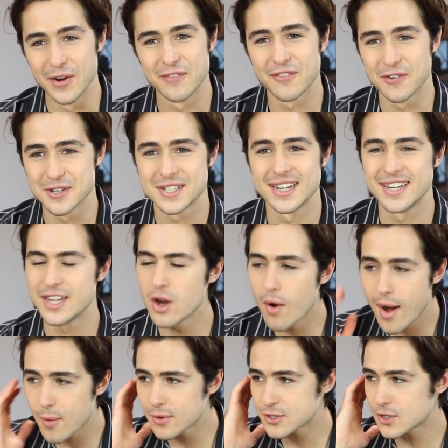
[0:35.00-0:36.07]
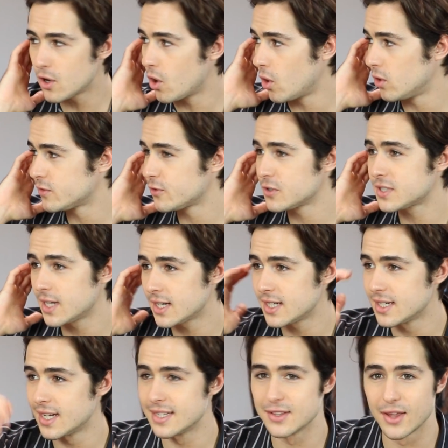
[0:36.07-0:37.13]
your first AD, all right, we're just gonna hold for a
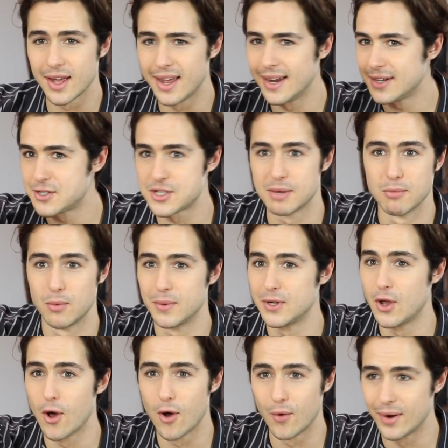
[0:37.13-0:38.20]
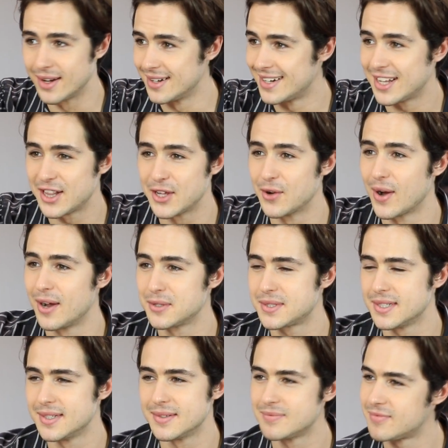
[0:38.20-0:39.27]
second, and like someone would go and clear out
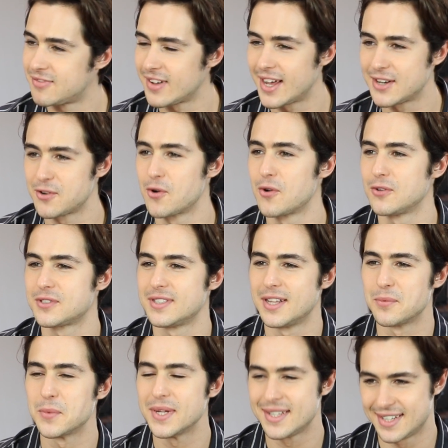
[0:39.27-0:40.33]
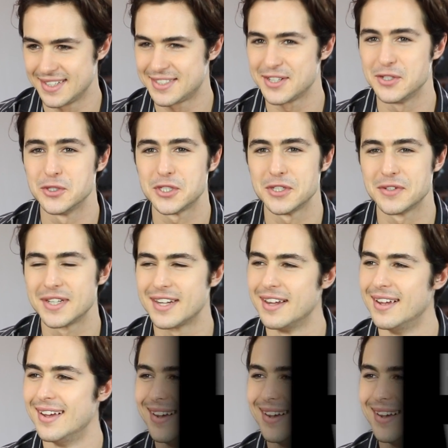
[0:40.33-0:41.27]
the fangirls, and then we'd continue shooting.